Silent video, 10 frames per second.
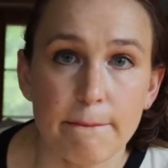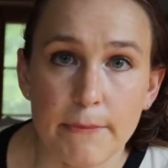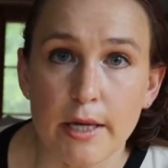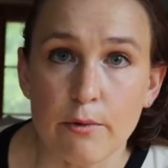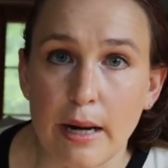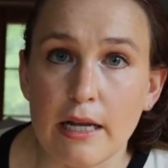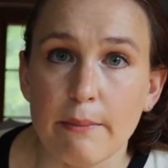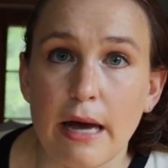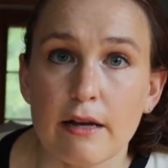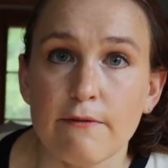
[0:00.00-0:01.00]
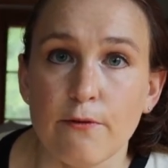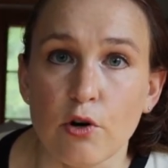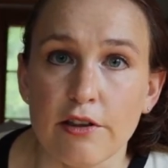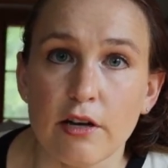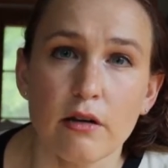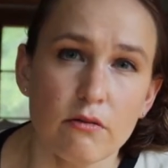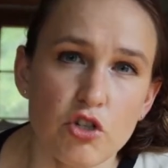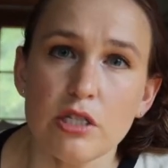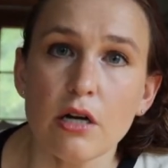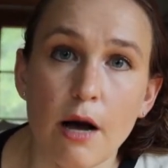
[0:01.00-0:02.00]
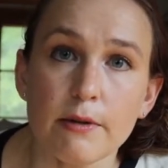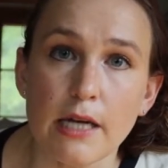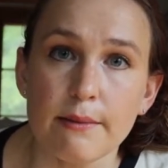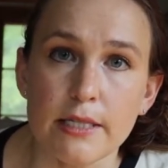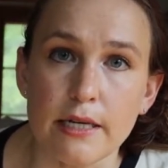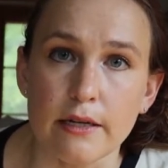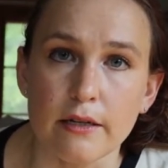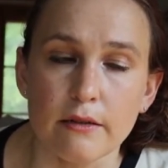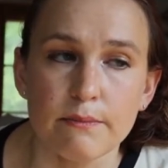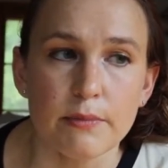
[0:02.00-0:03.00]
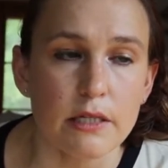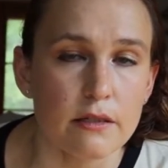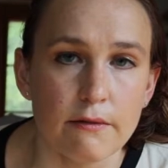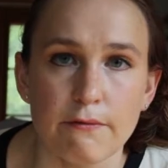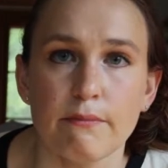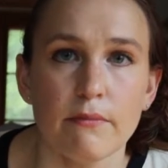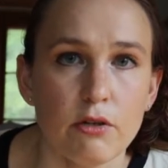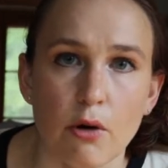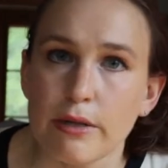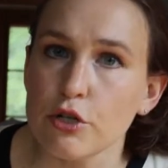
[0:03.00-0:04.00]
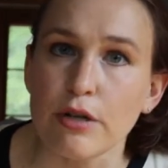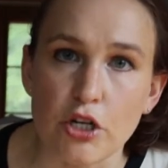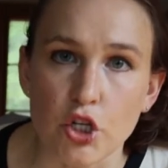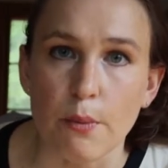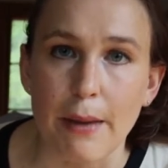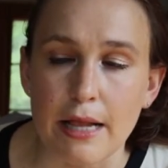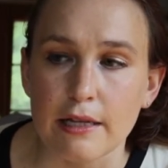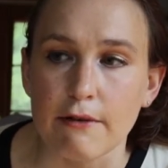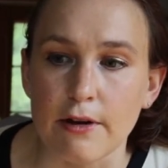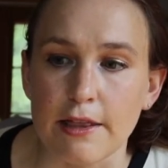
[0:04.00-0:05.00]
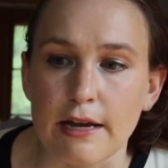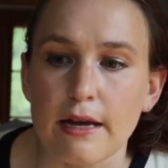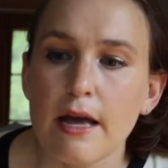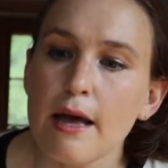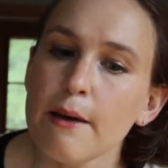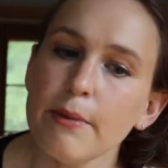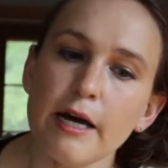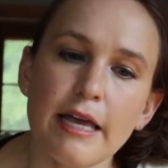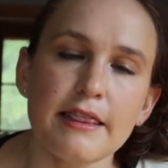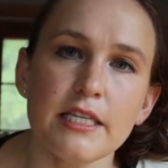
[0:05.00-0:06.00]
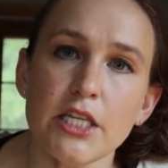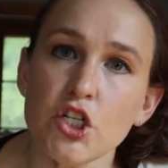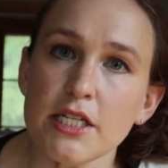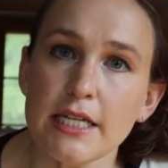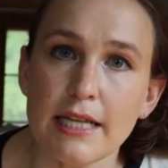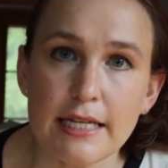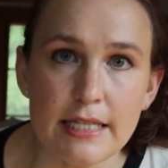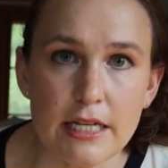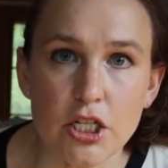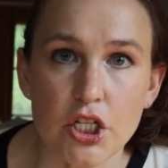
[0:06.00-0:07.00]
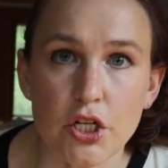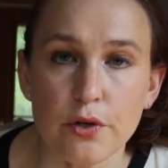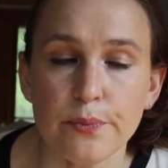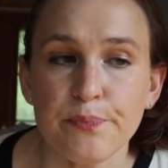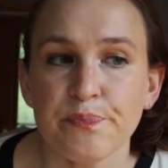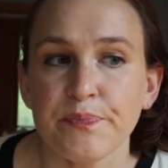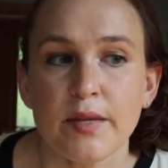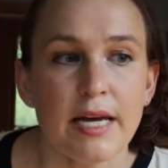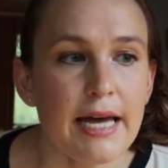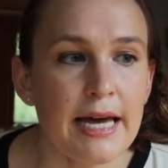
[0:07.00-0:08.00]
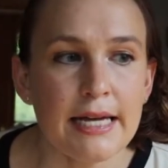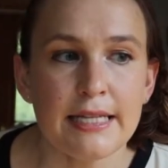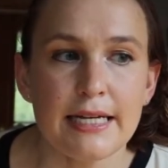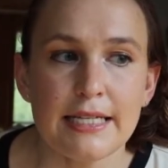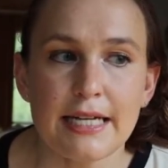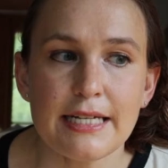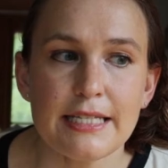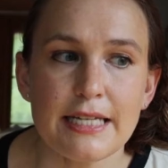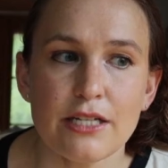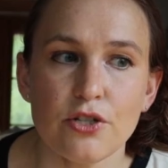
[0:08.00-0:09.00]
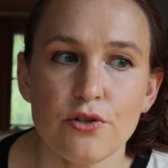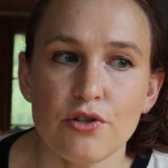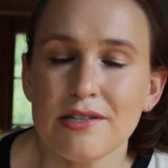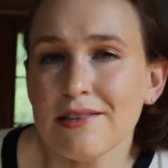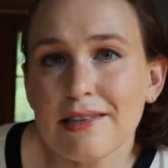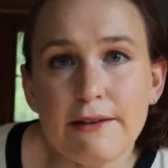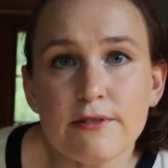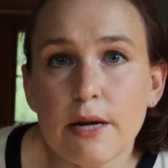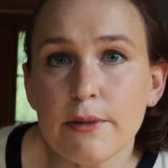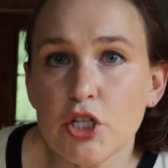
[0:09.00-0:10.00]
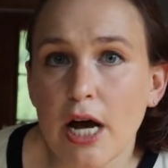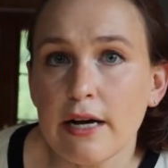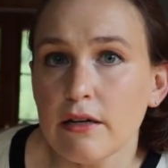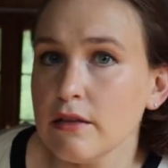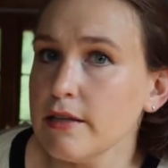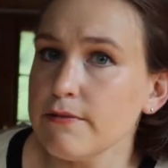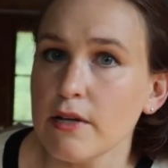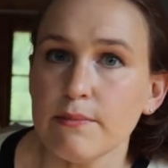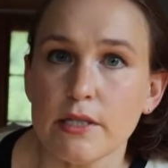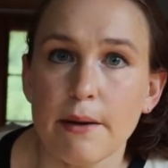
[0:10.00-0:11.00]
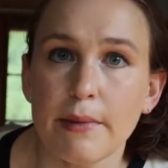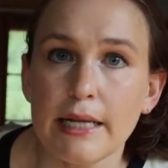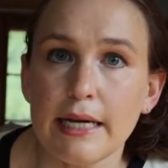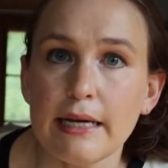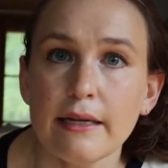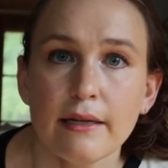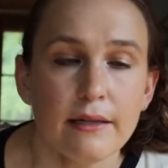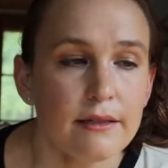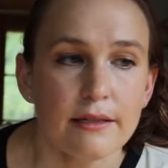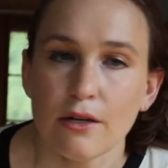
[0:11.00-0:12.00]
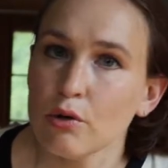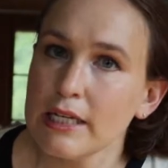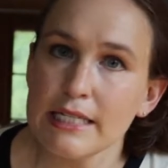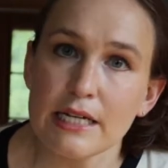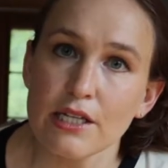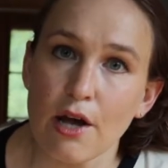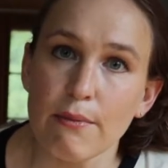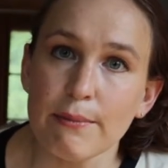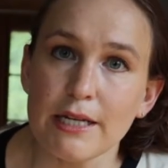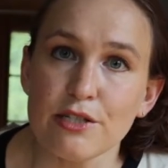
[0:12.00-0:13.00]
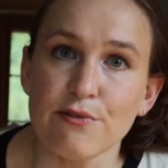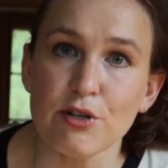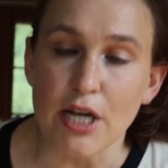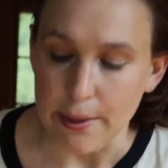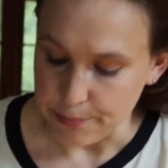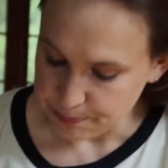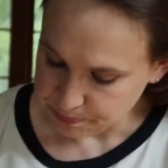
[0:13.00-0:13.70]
be writing back and forth just a couple times a year because of, you know, international mail and everything. But again, this is just a nice thing to do, and it's a nice thing to just lift up a child, lift up somebody. It only takes a couple minutes of your time.